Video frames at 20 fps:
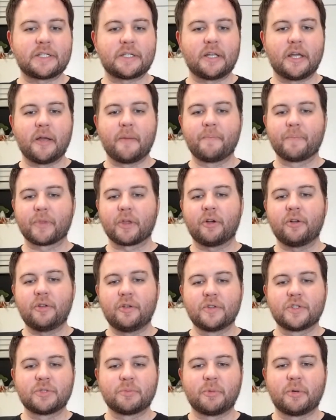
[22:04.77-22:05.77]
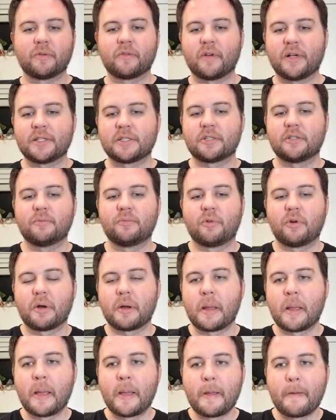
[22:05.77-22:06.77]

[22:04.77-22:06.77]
today or use your mobile device to learn more.